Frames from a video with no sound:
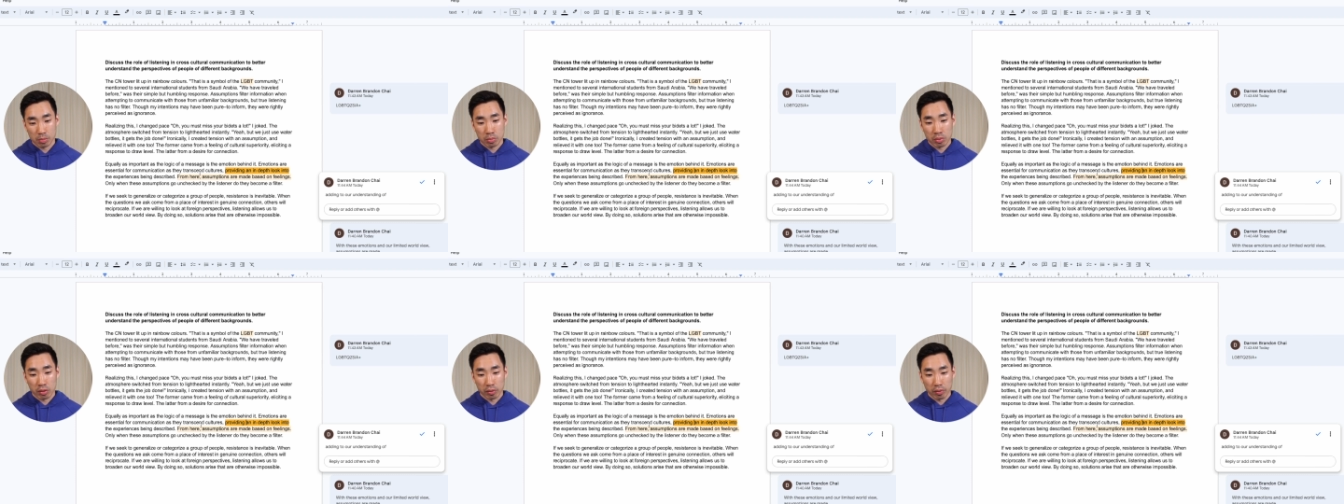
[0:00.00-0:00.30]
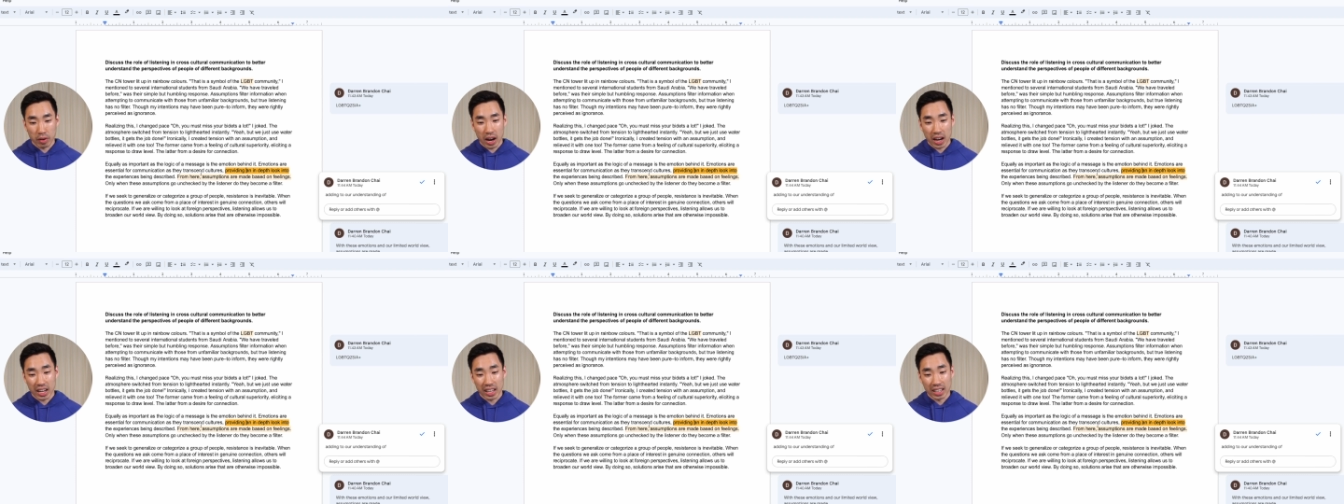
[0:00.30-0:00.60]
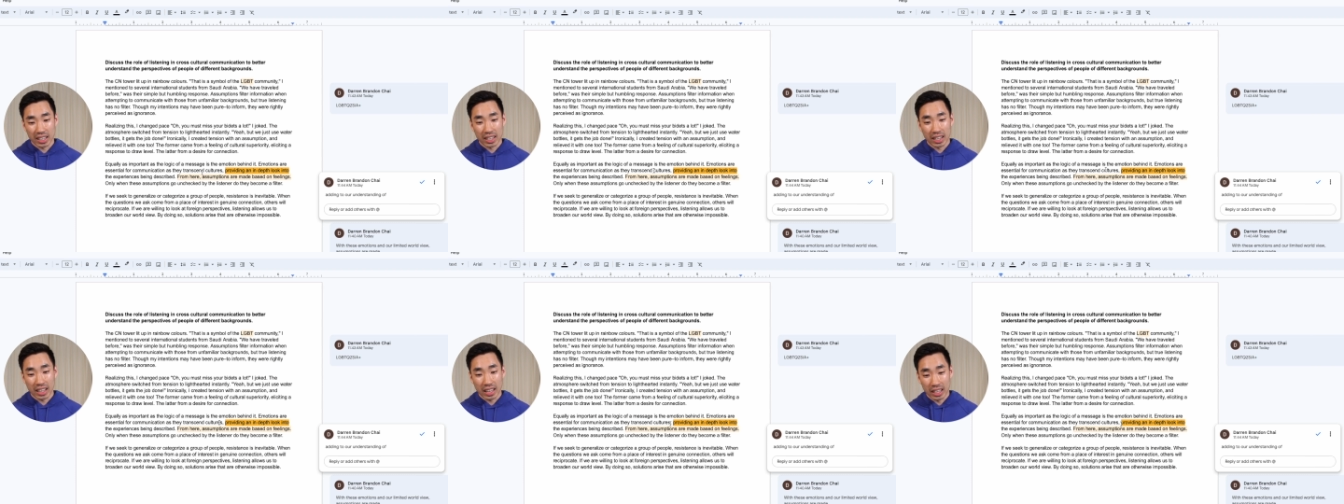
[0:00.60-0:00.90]

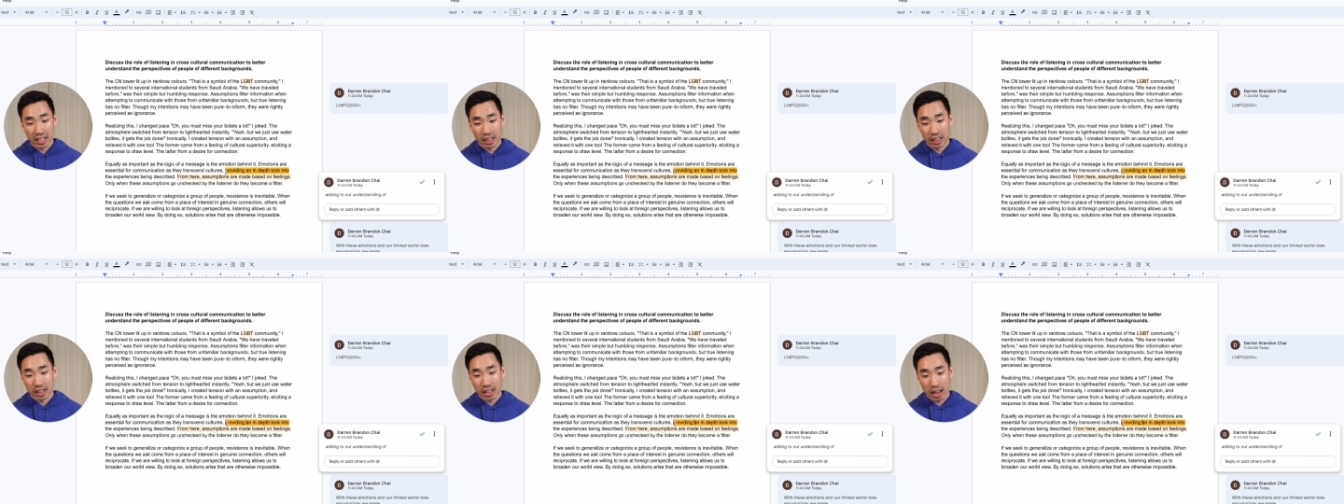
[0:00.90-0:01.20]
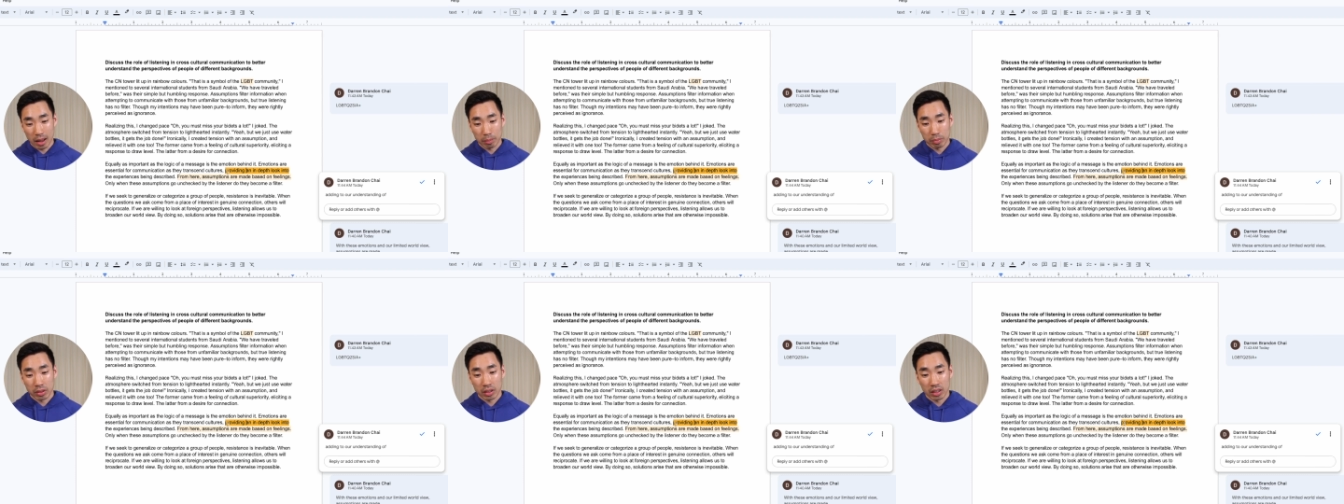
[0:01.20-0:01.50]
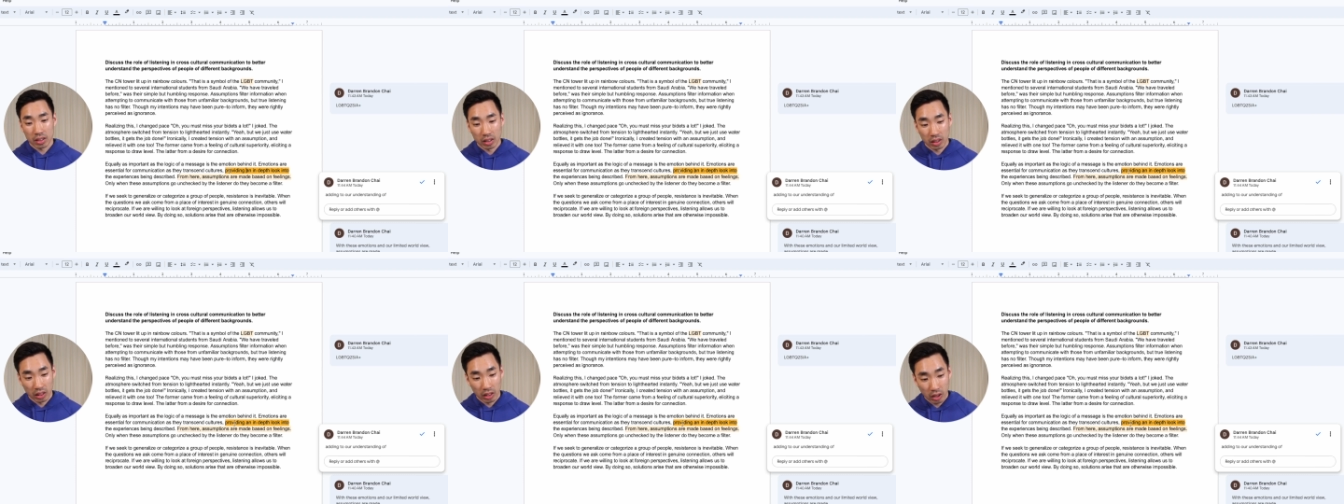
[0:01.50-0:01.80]
providing an
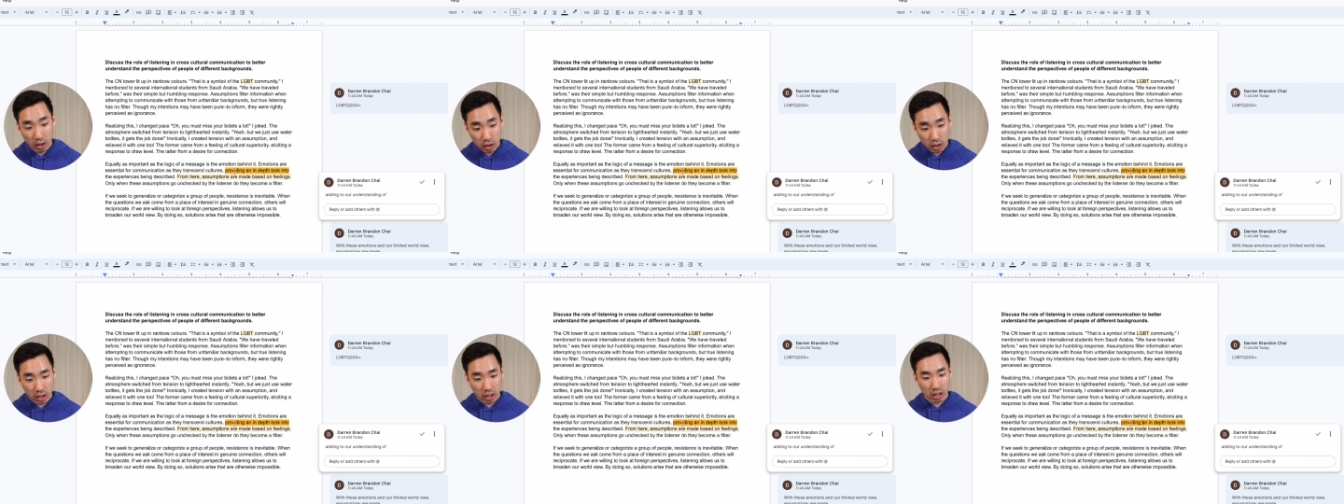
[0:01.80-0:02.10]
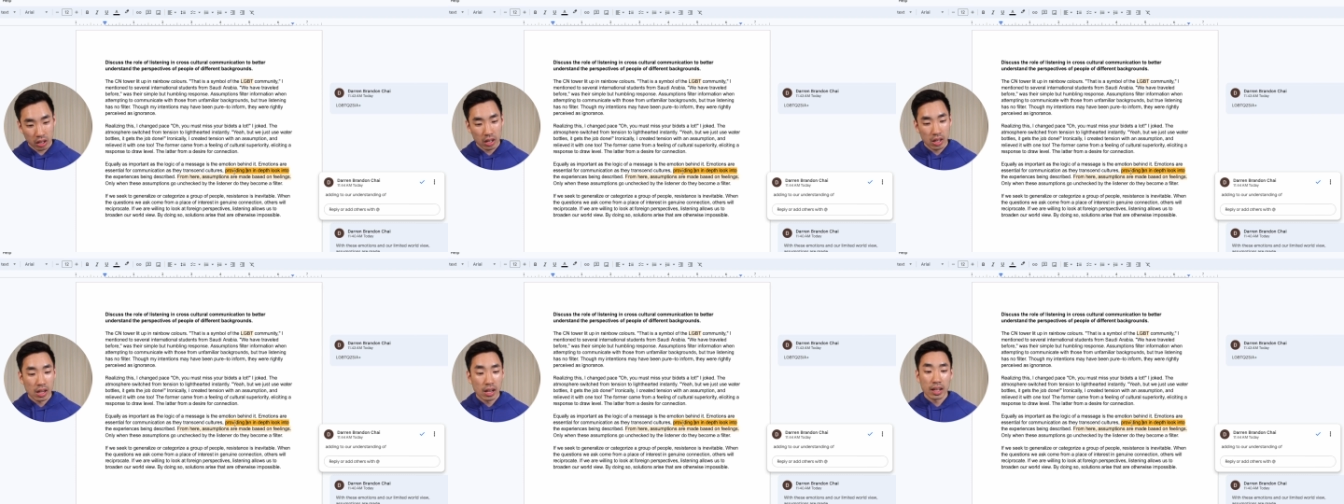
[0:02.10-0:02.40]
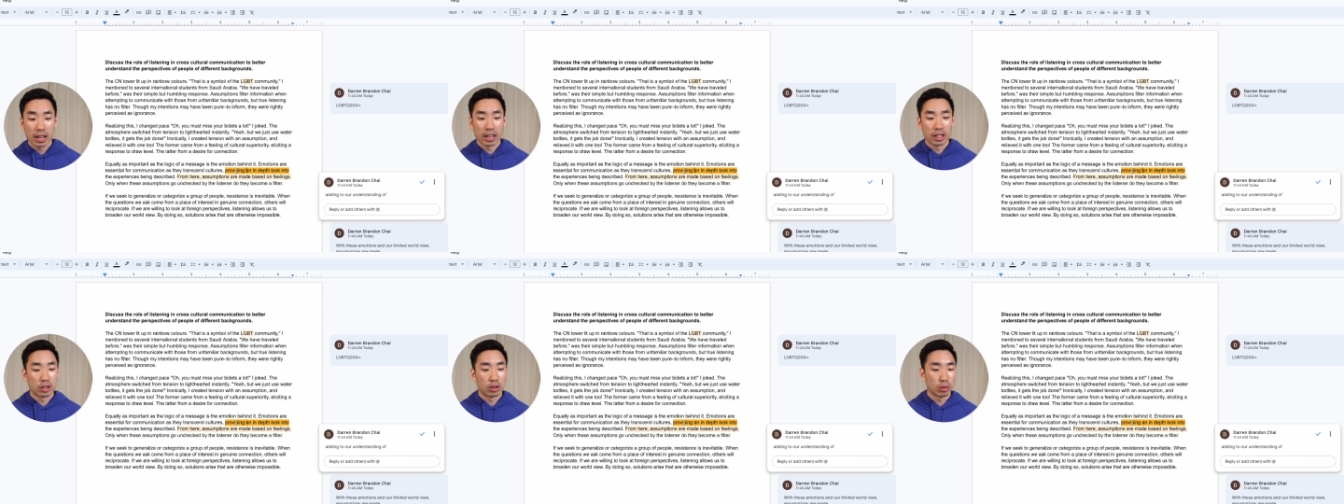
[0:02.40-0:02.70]
in-depth look
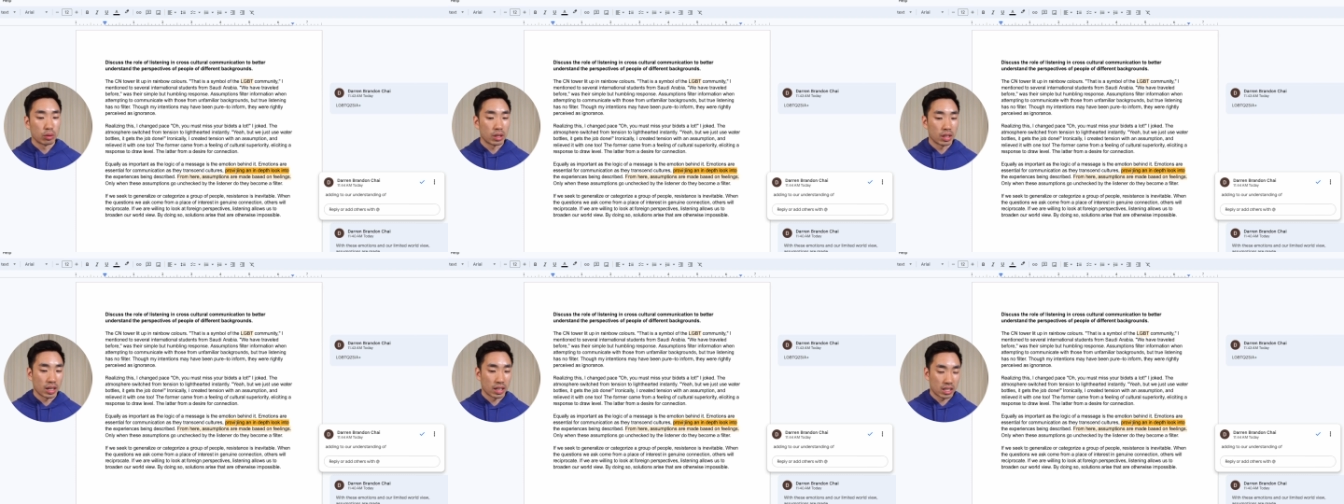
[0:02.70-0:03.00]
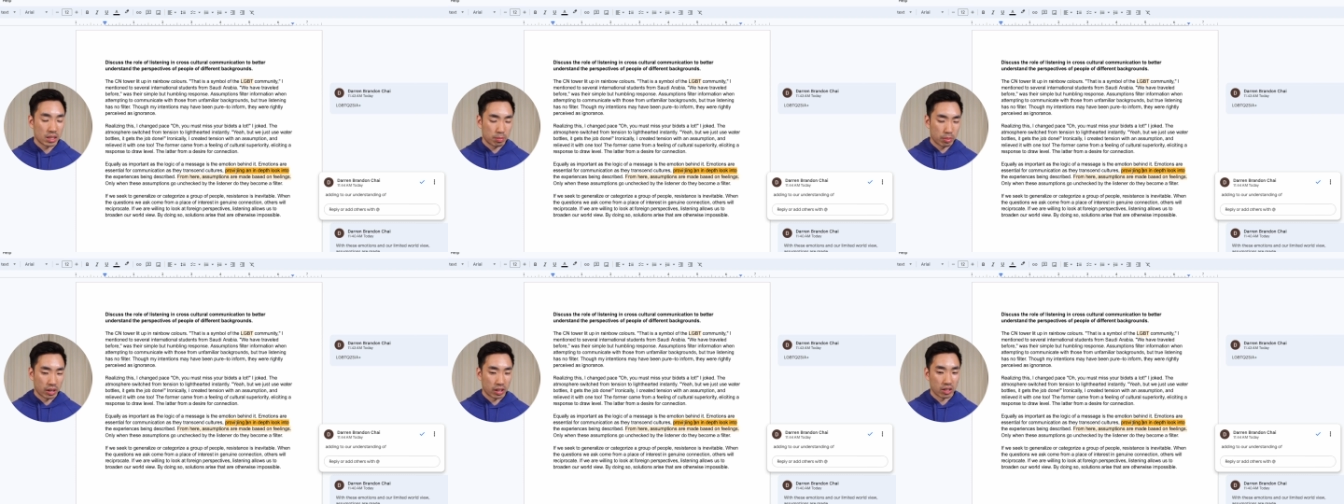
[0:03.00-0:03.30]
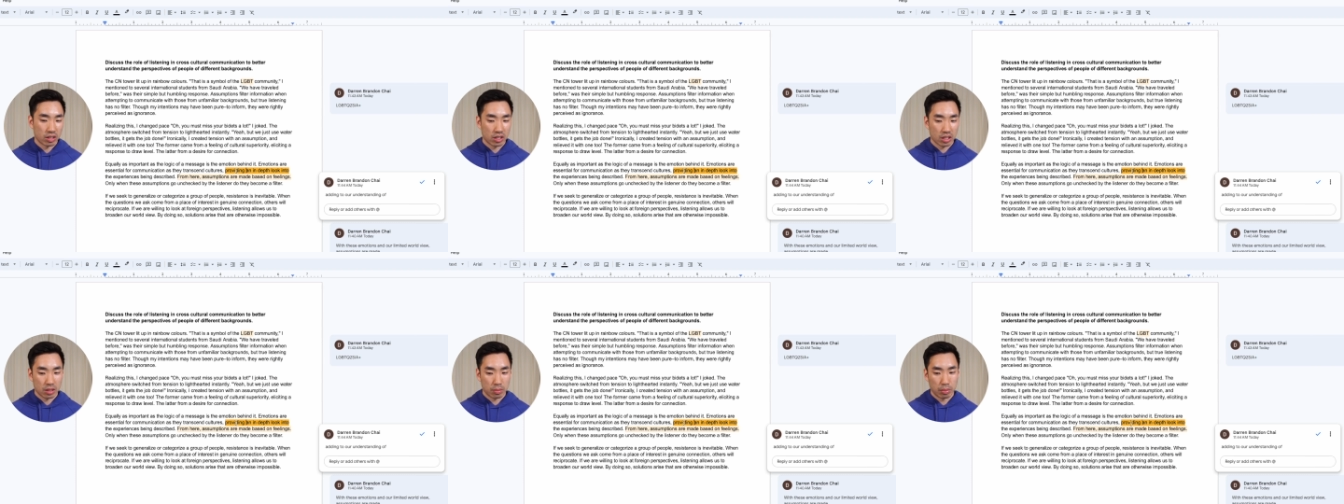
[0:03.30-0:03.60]
into the
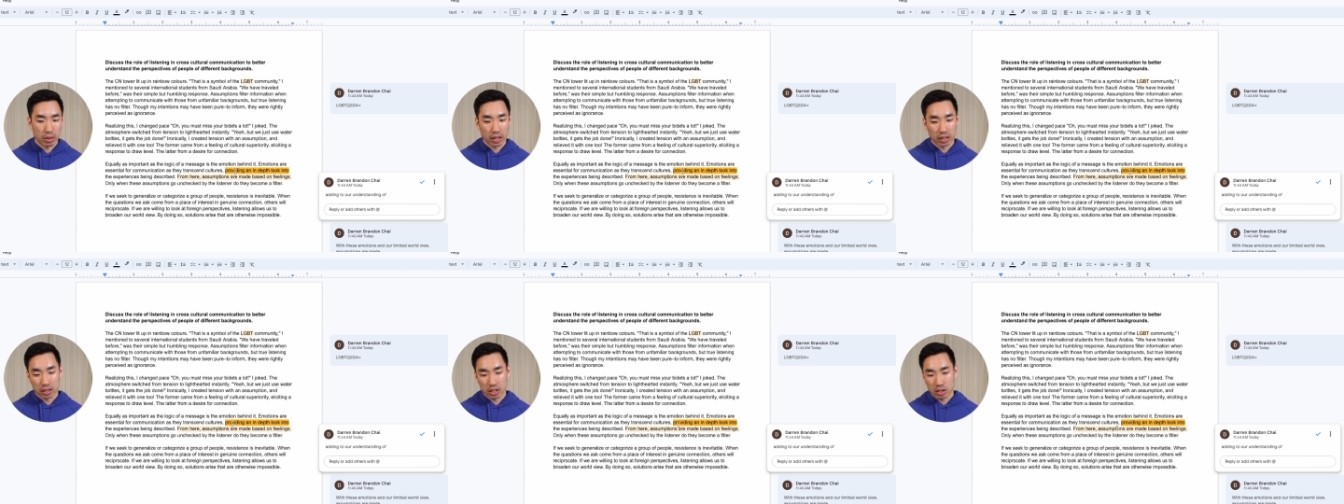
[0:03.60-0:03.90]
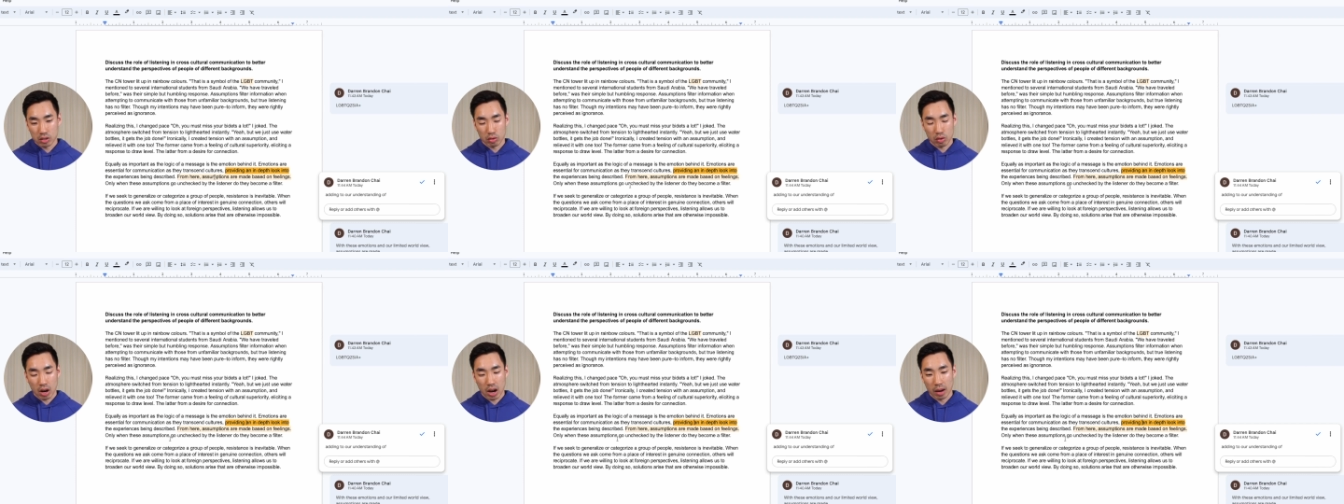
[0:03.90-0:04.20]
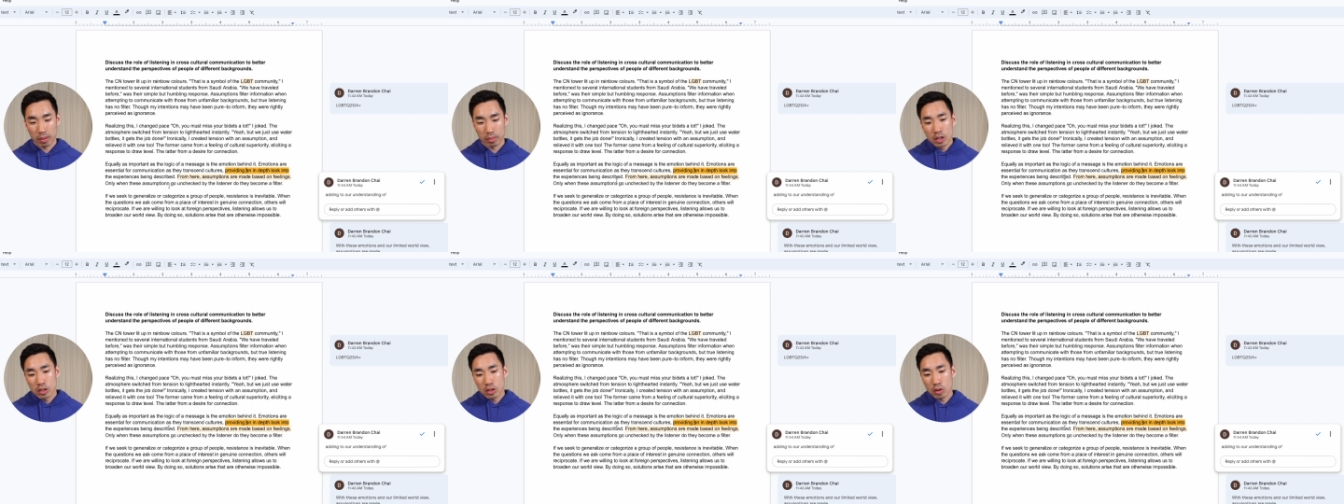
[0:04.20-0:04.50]
experiences being
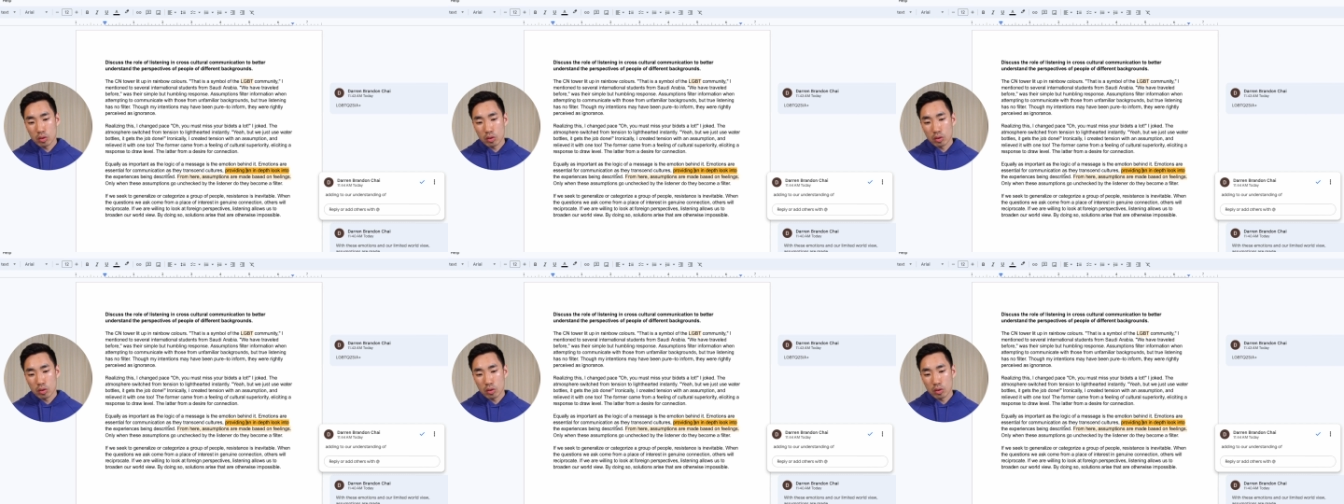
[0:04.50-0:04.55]
described.